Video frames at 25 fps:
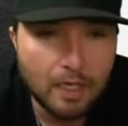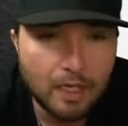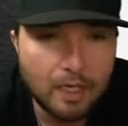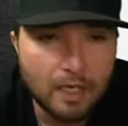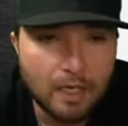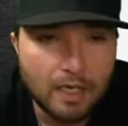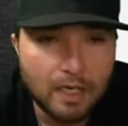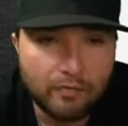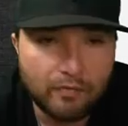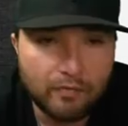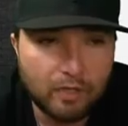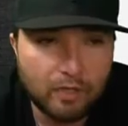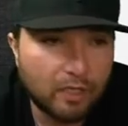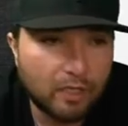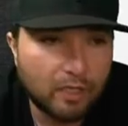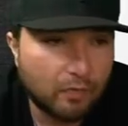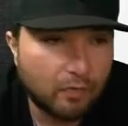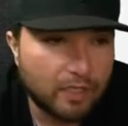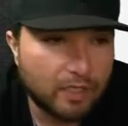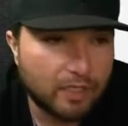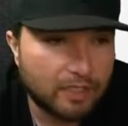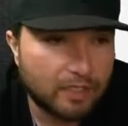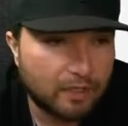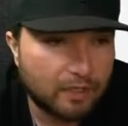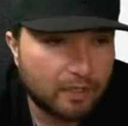If we look at
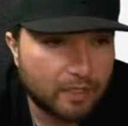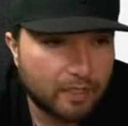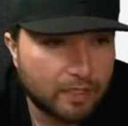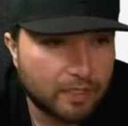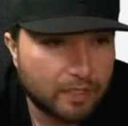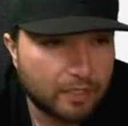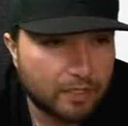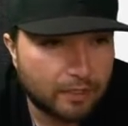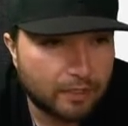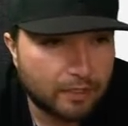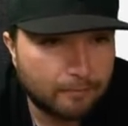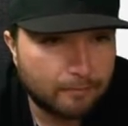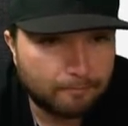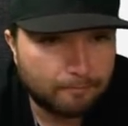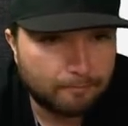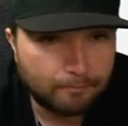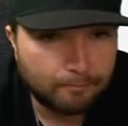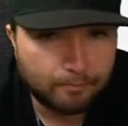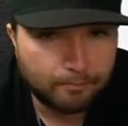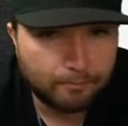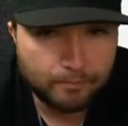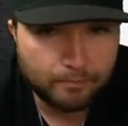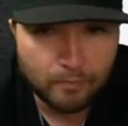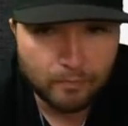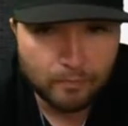what he's done this year,
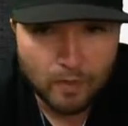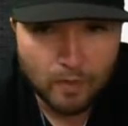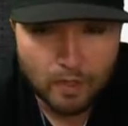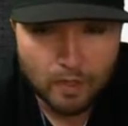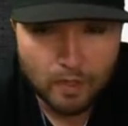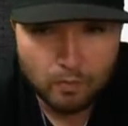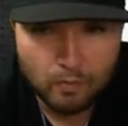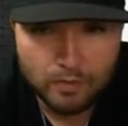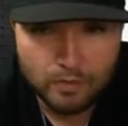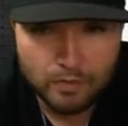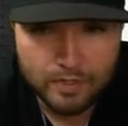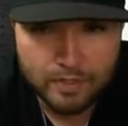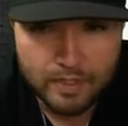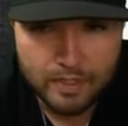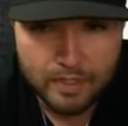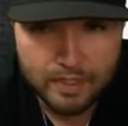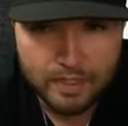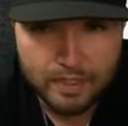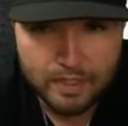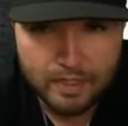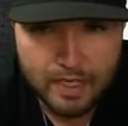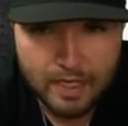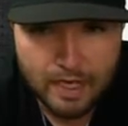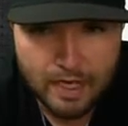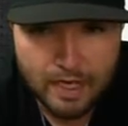we'll see
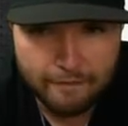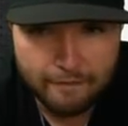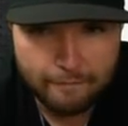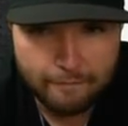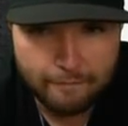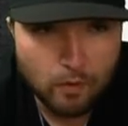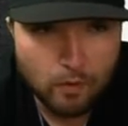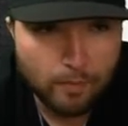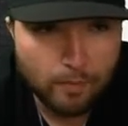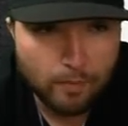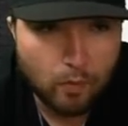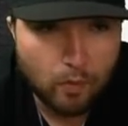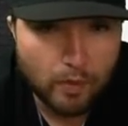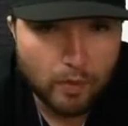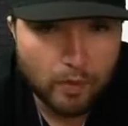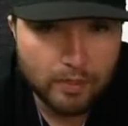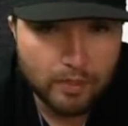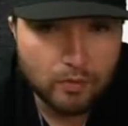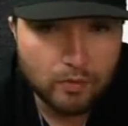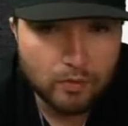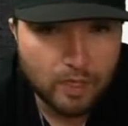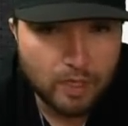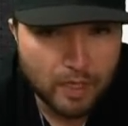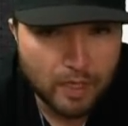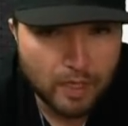he's got a
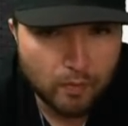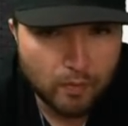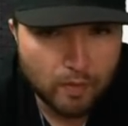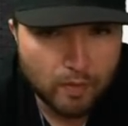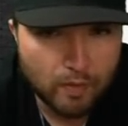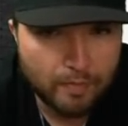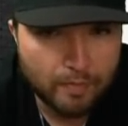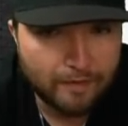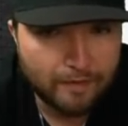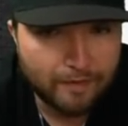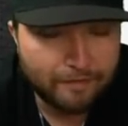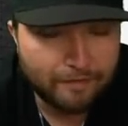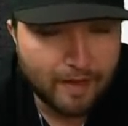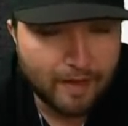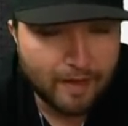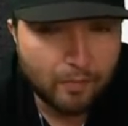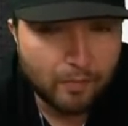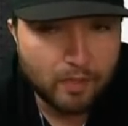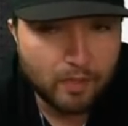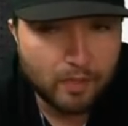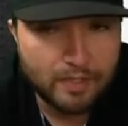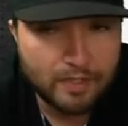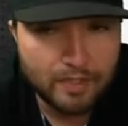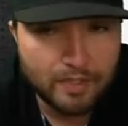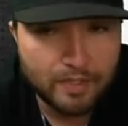4.29 whip, but a
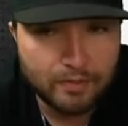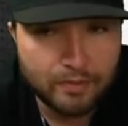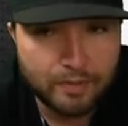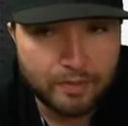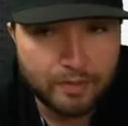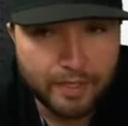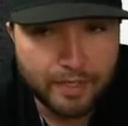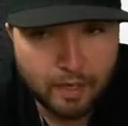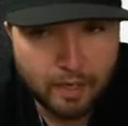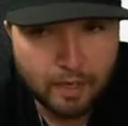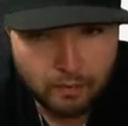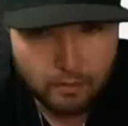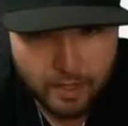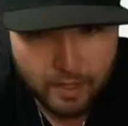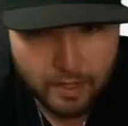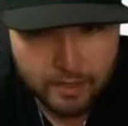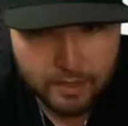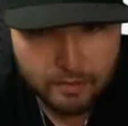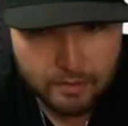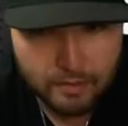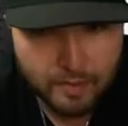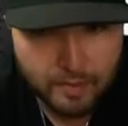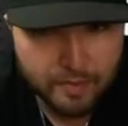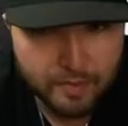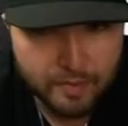5.63 ERA,
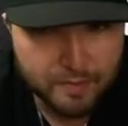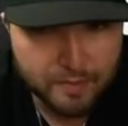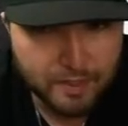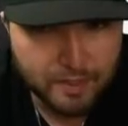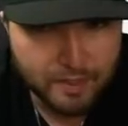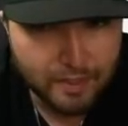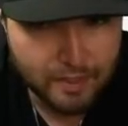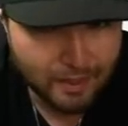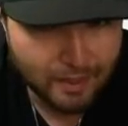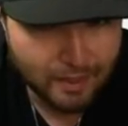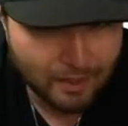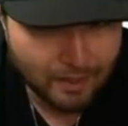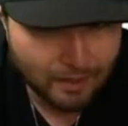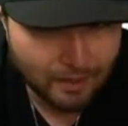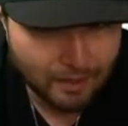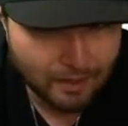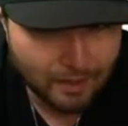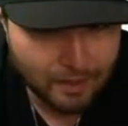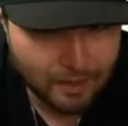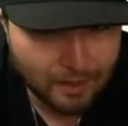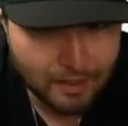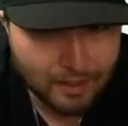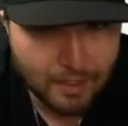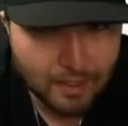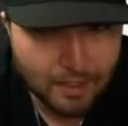so maybe he's been a little
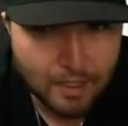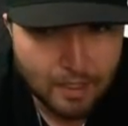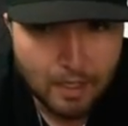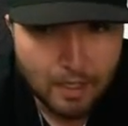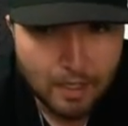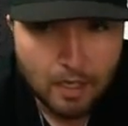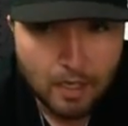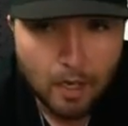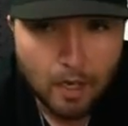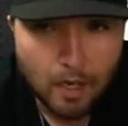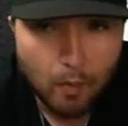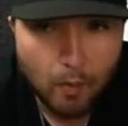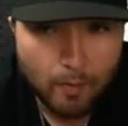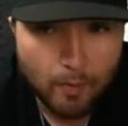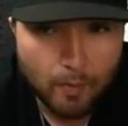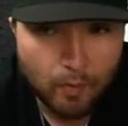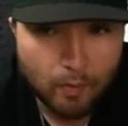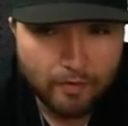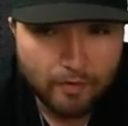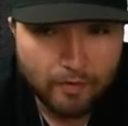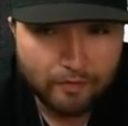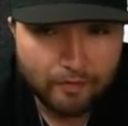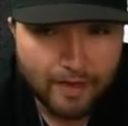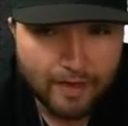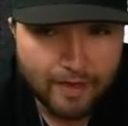unlucky. A
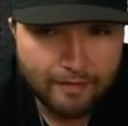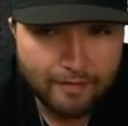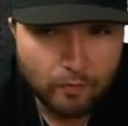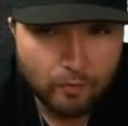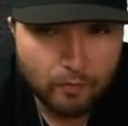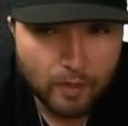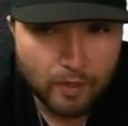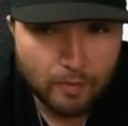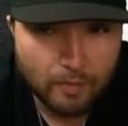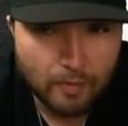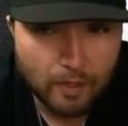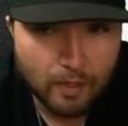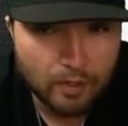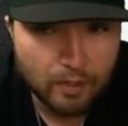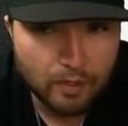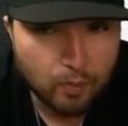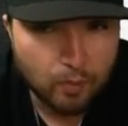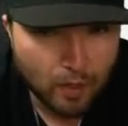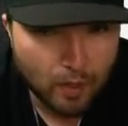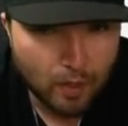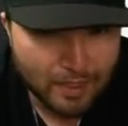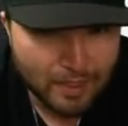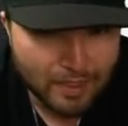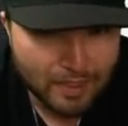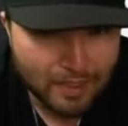1.5 whip, a
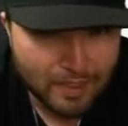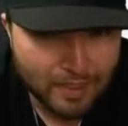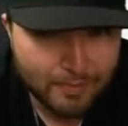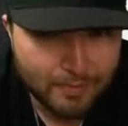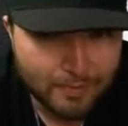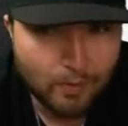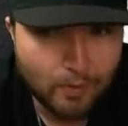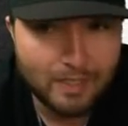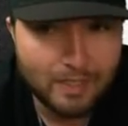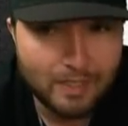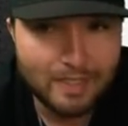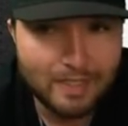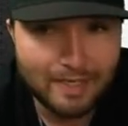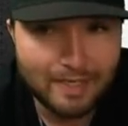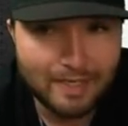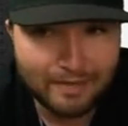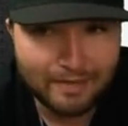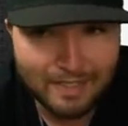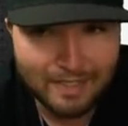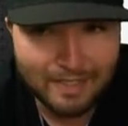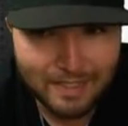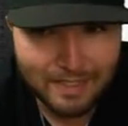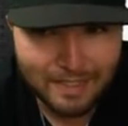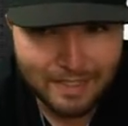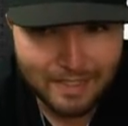
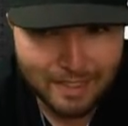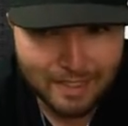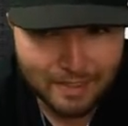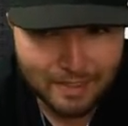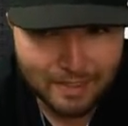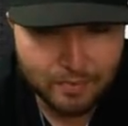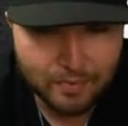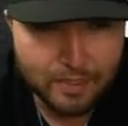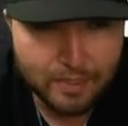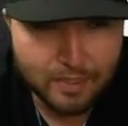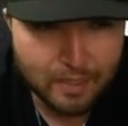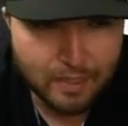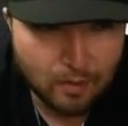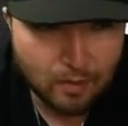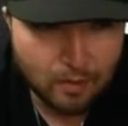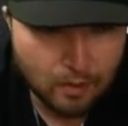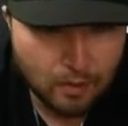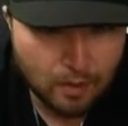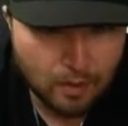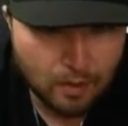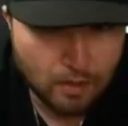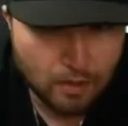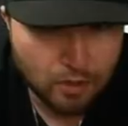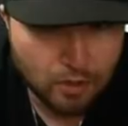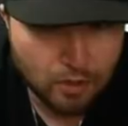26.76%
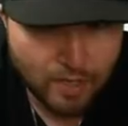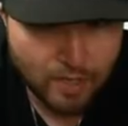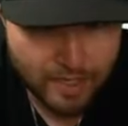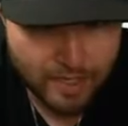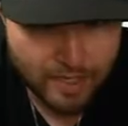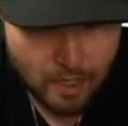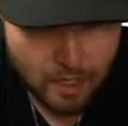strikeout